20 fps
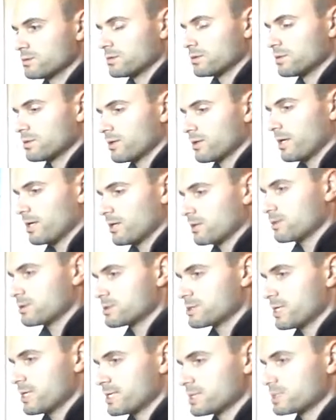Okay, close
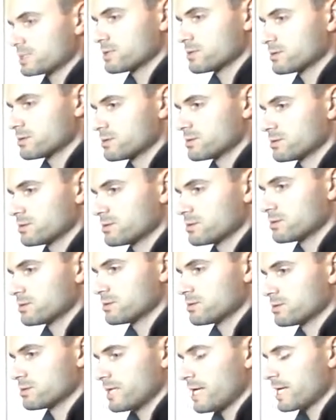your eyes.
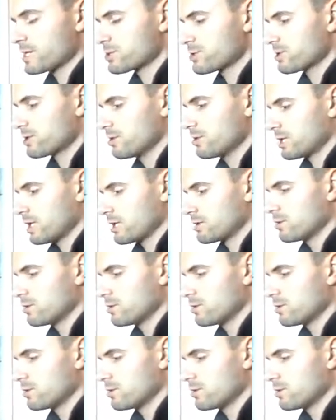Actually, hold on.